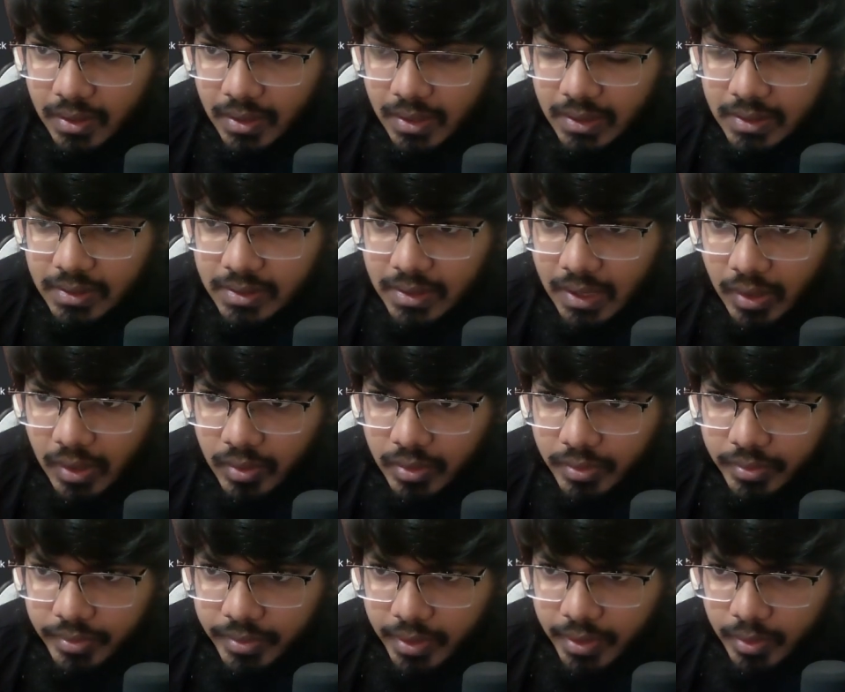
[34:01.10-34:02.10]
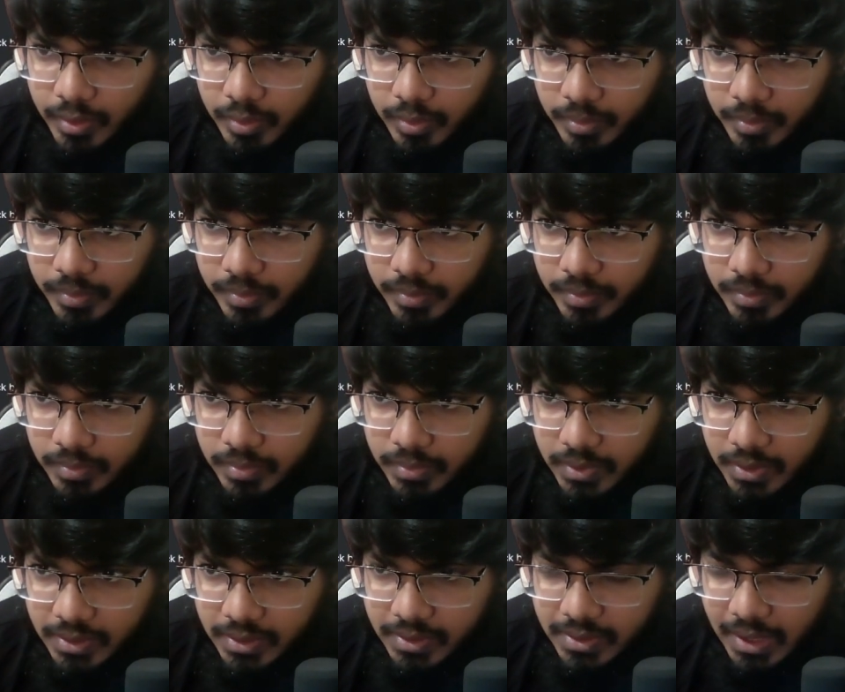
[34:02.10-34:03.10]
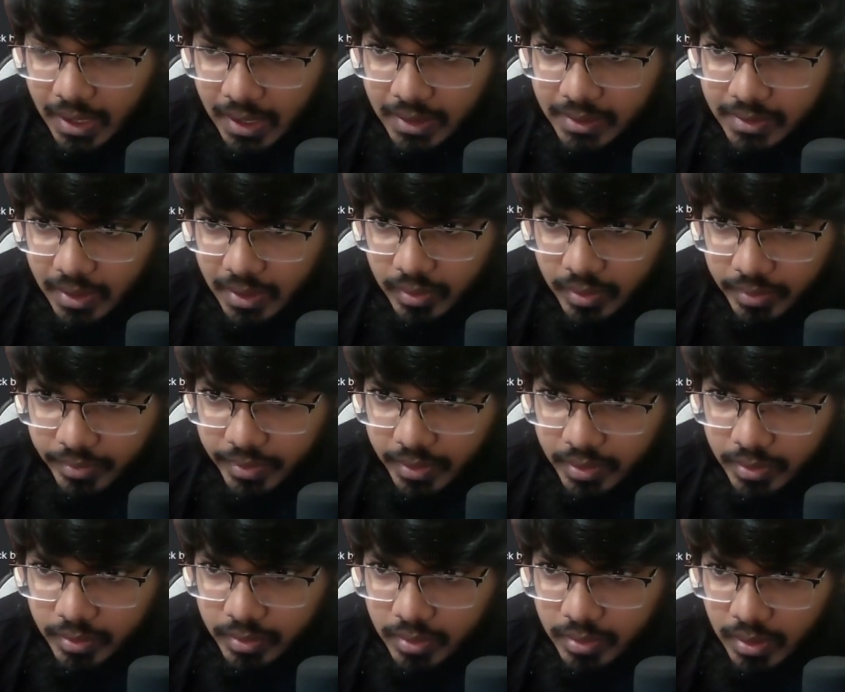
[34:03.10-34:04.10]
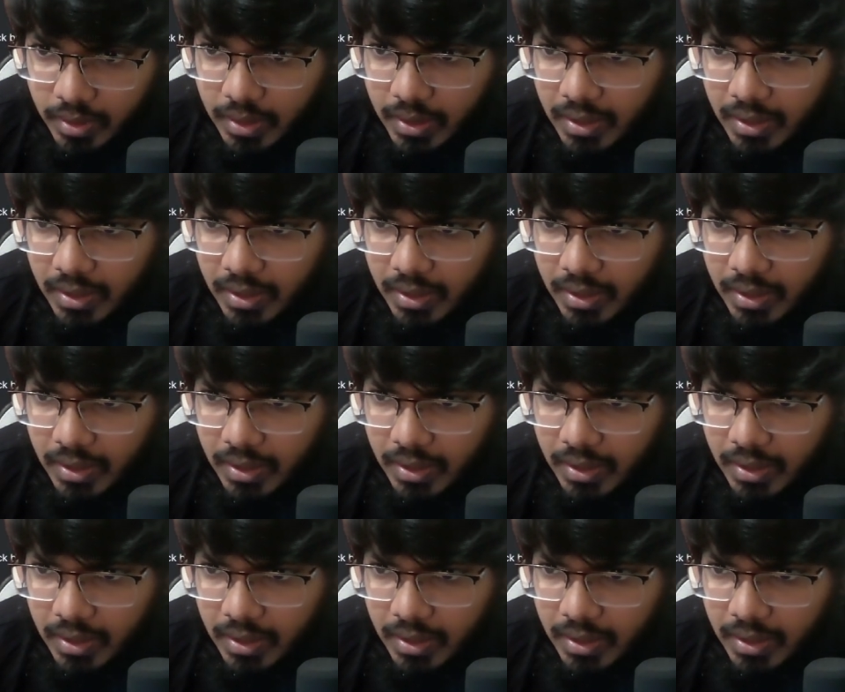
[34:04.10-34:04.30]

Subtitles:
It's out of view. The style is out of view.